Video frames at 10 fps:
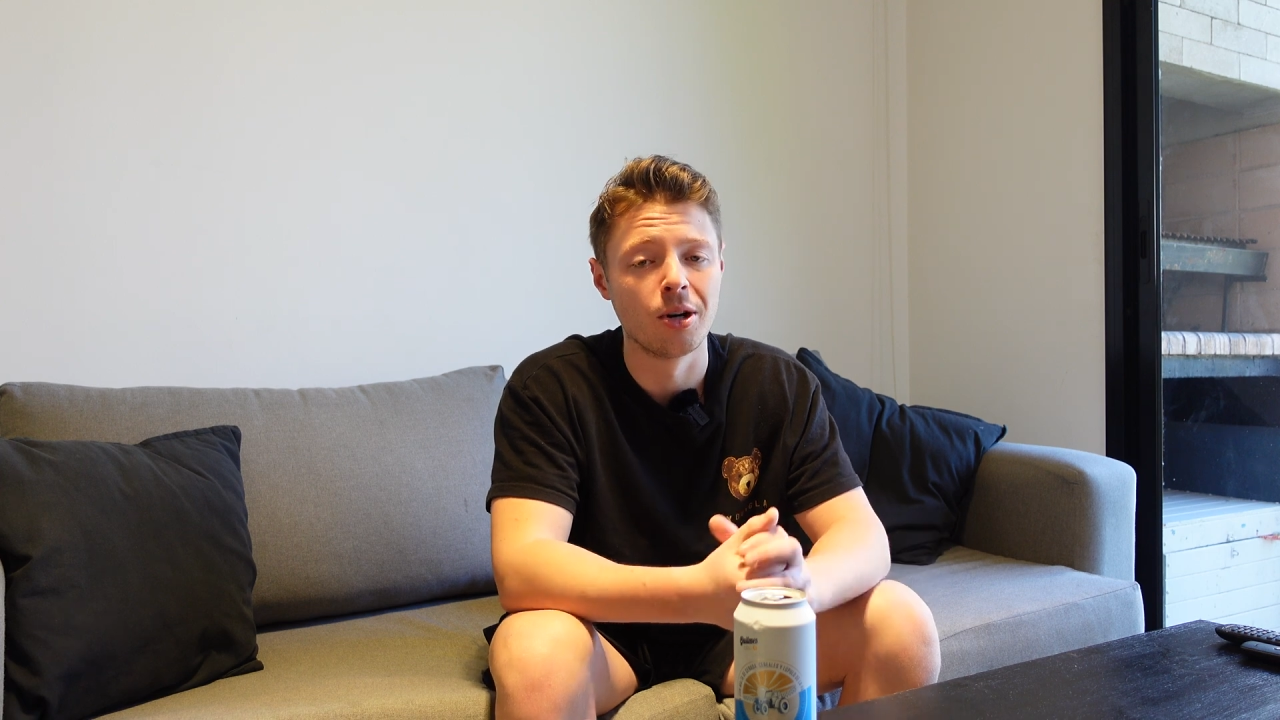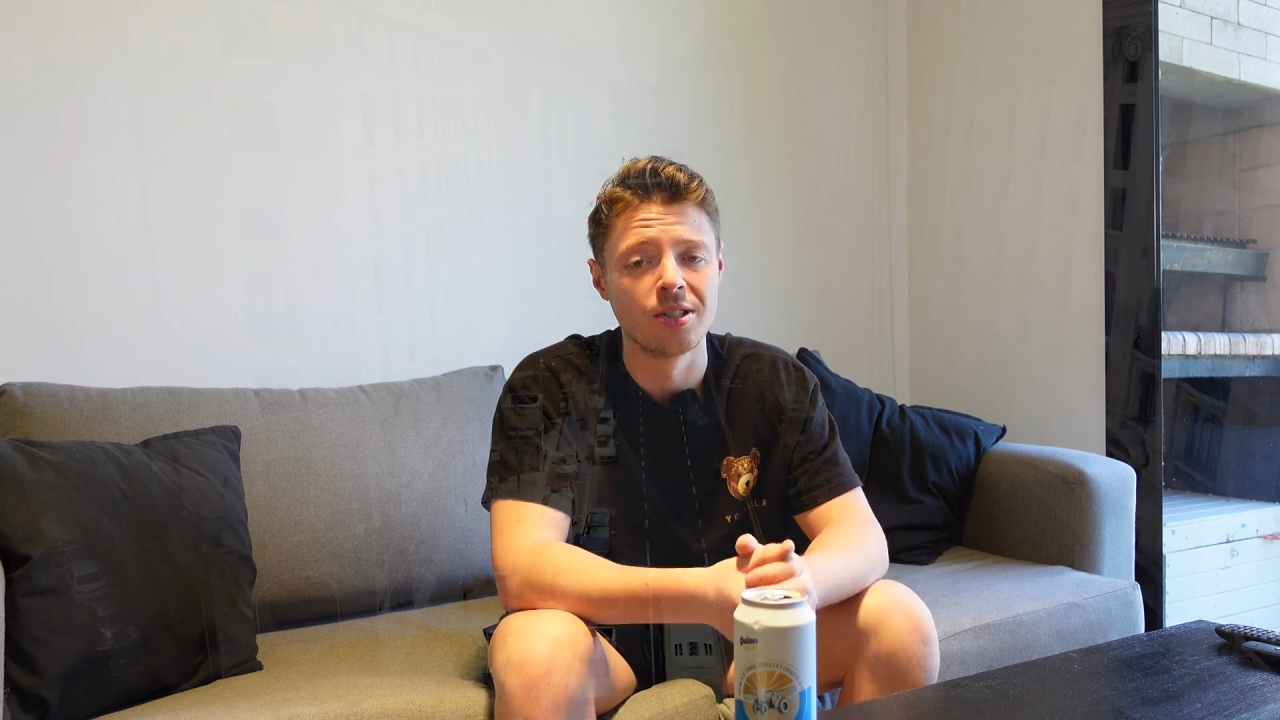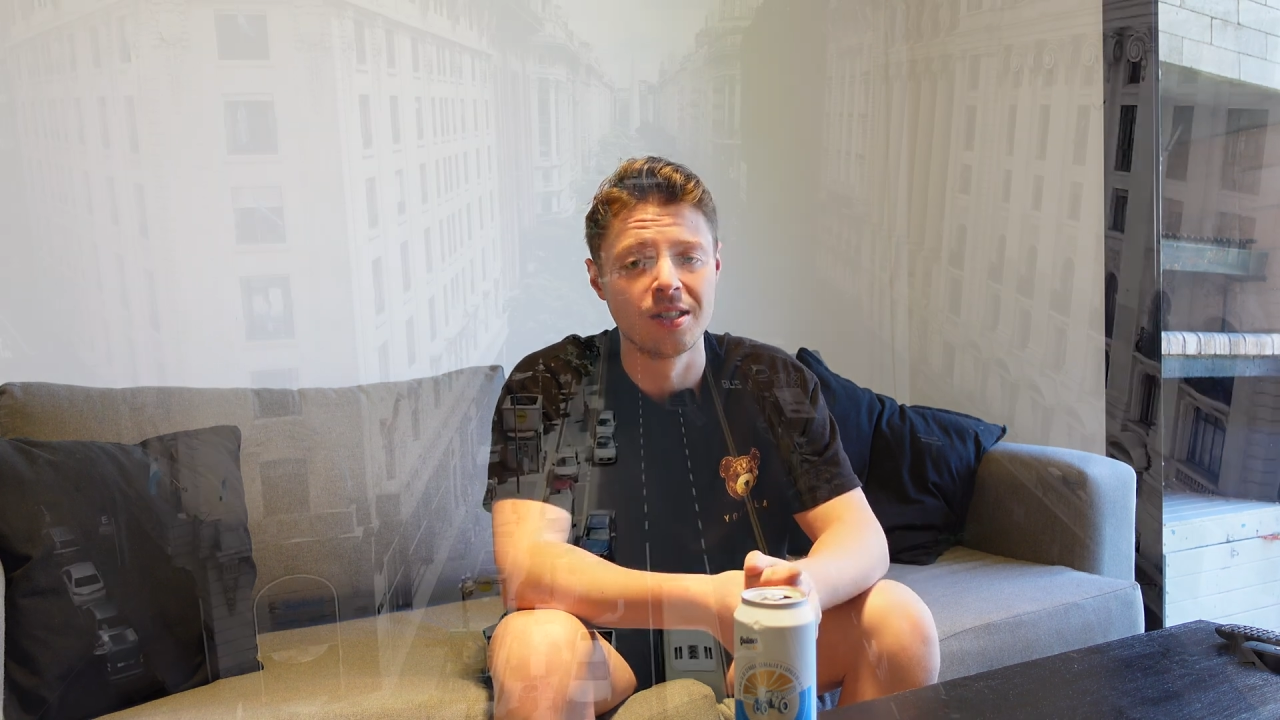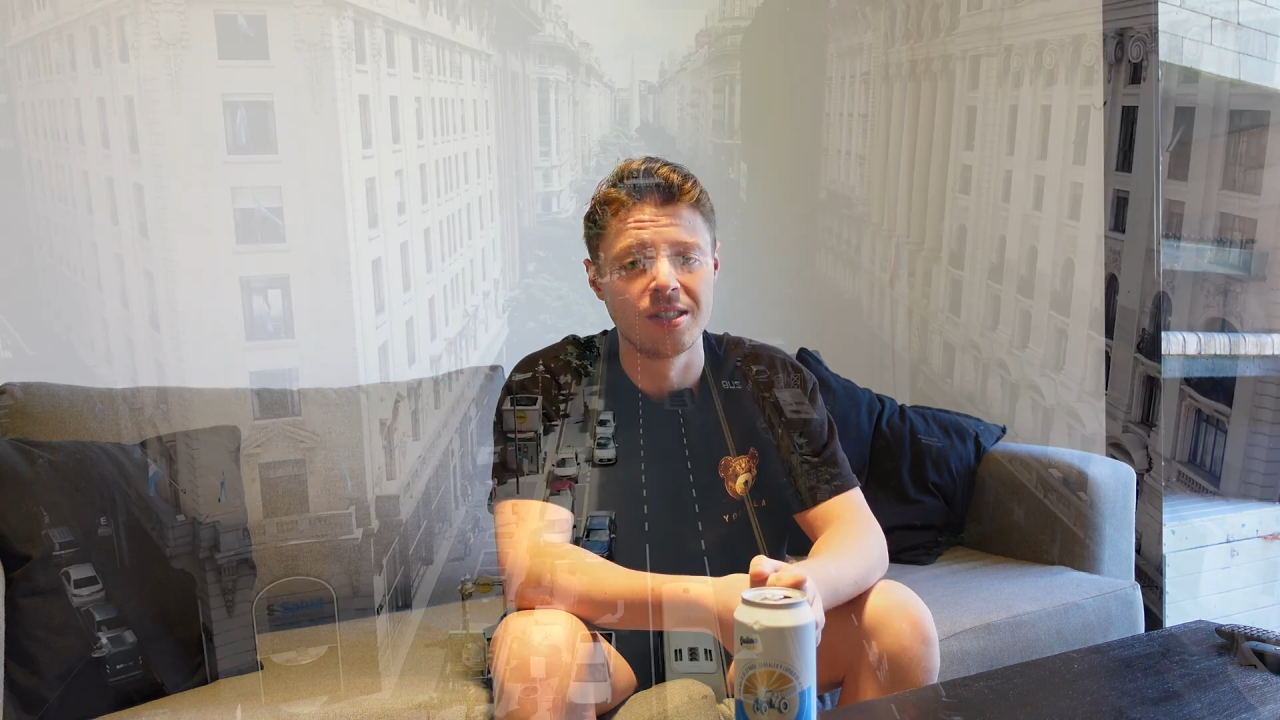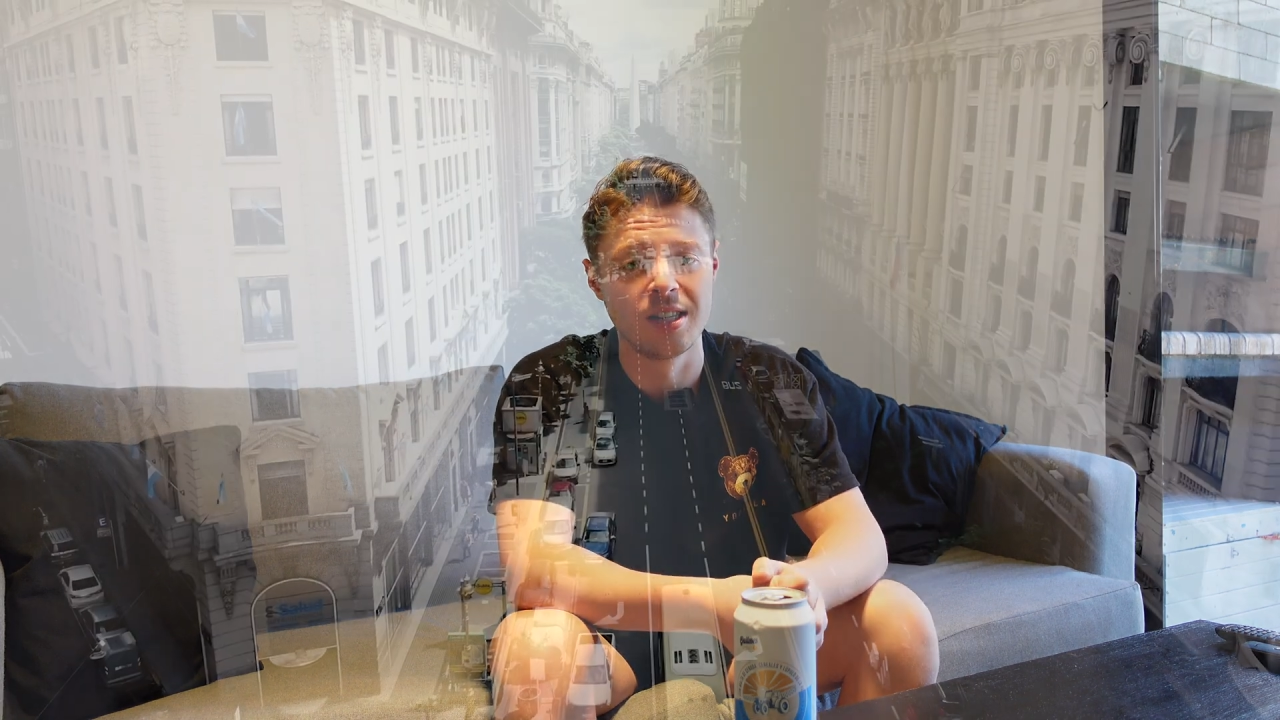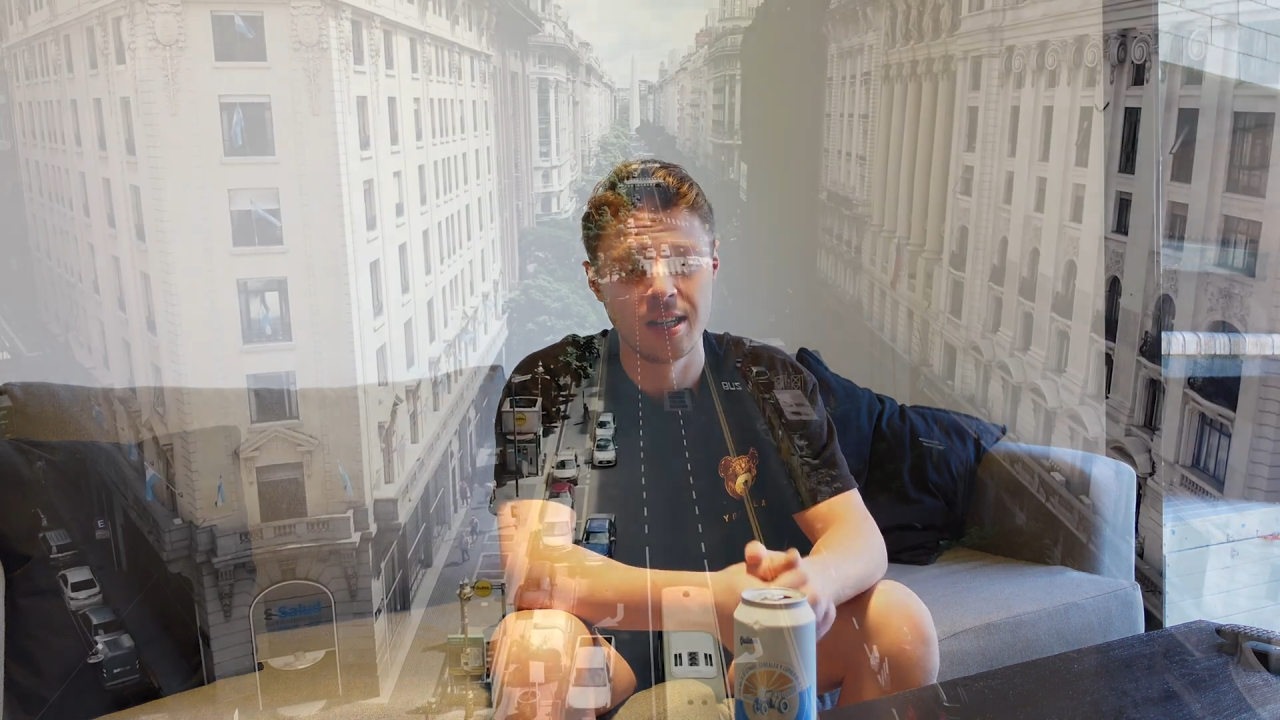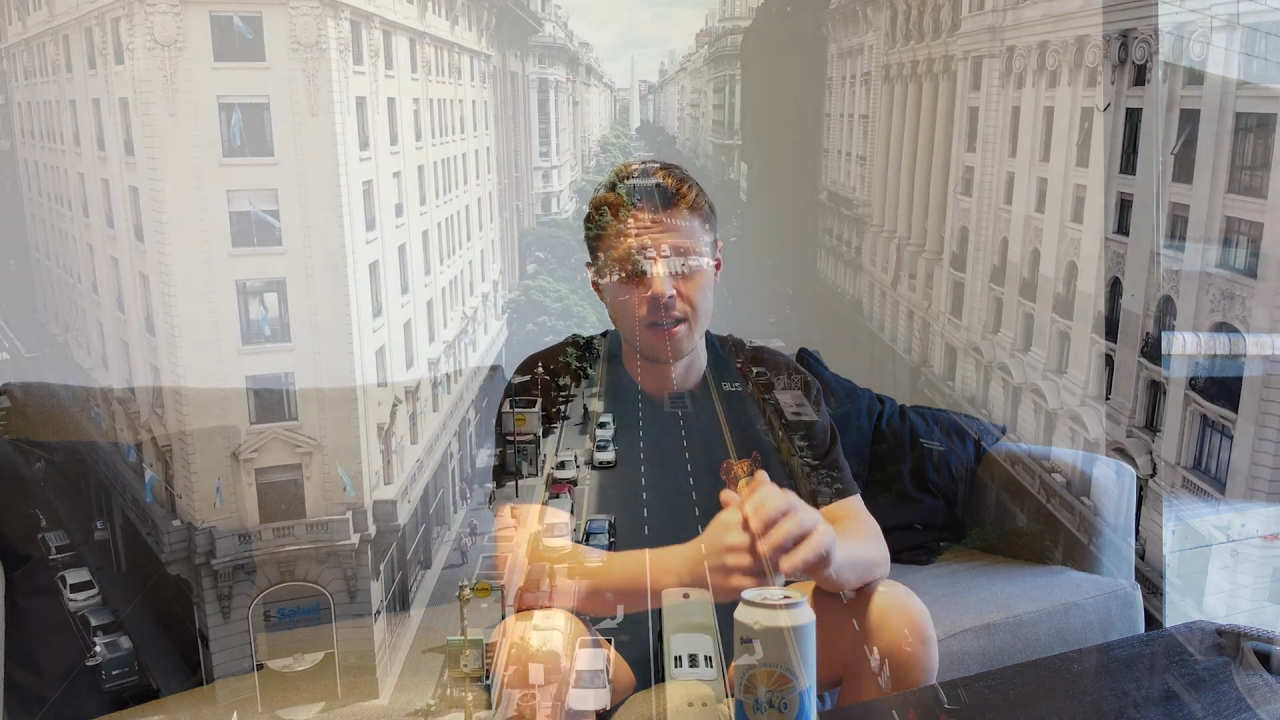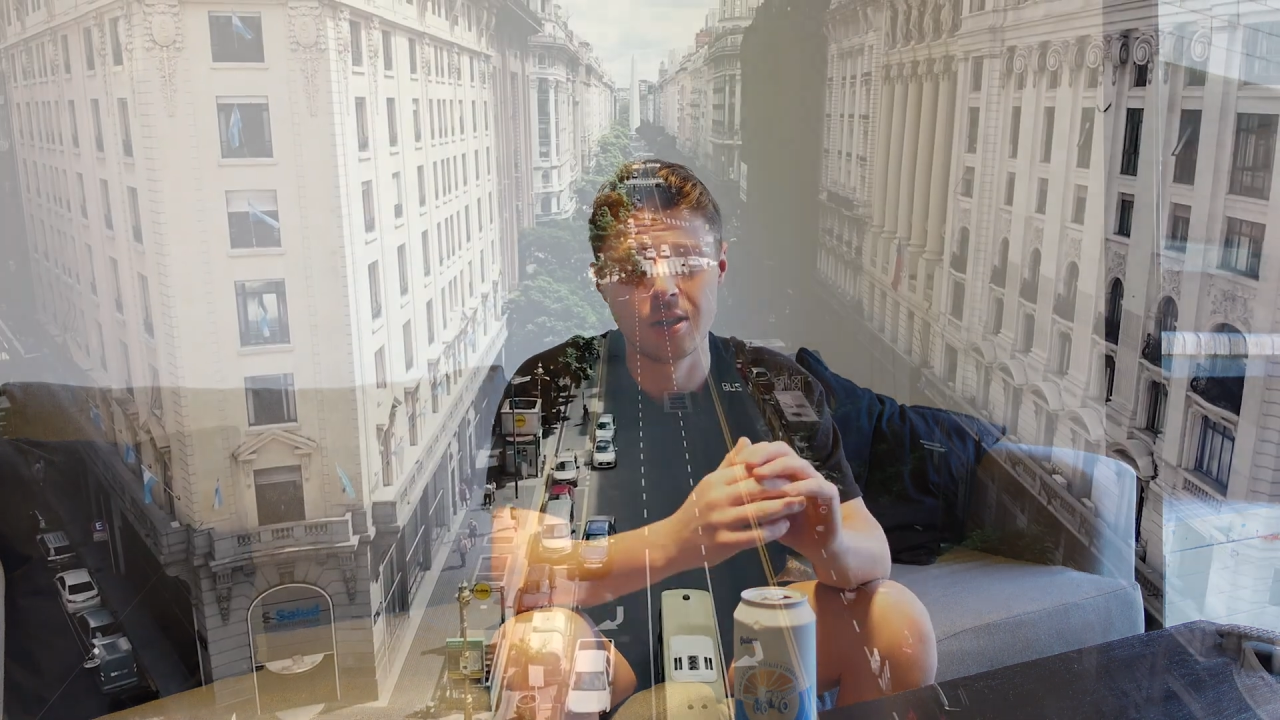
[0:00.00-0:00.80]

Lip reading: parts of the city,